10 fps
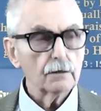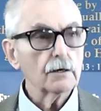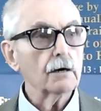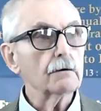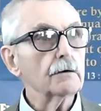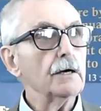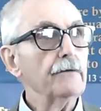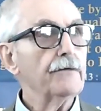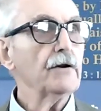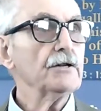Now, in
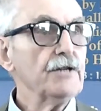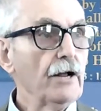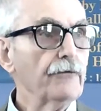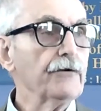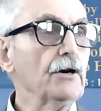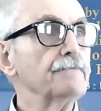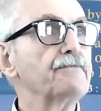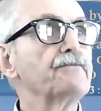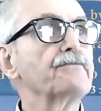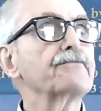Philadelphia,
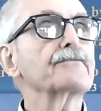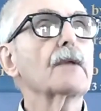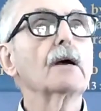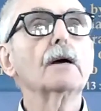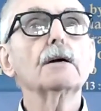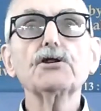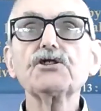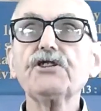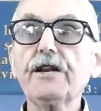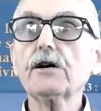the
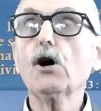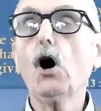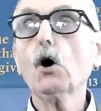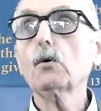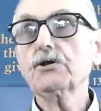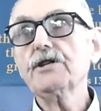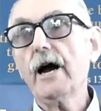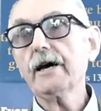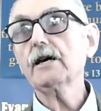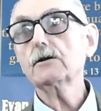synagogue was
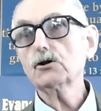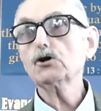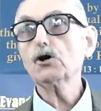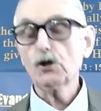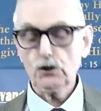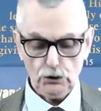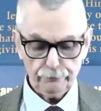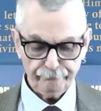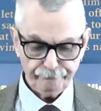attacking the church.